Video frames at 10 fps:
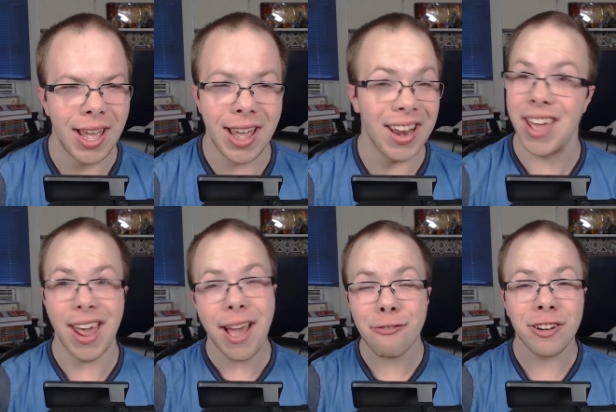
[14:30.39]
And and
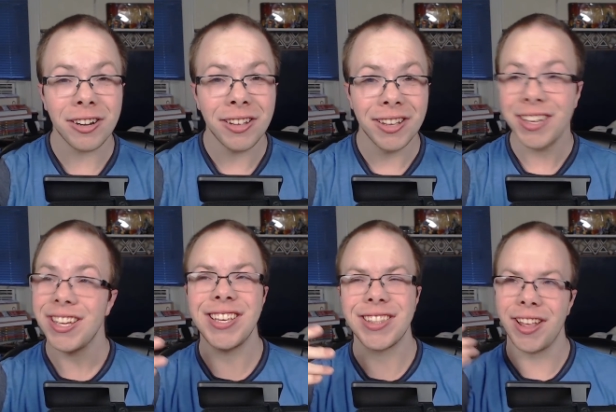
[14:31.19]
after
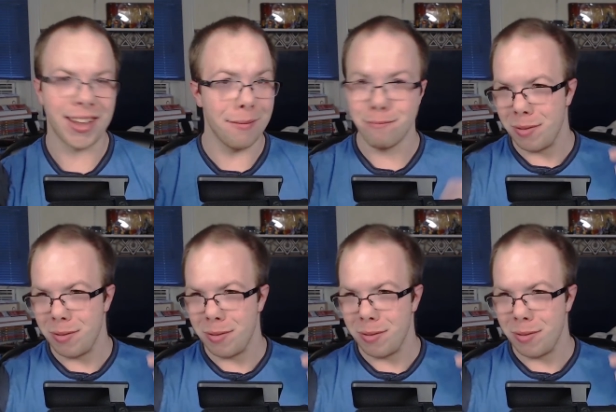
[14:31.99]
he like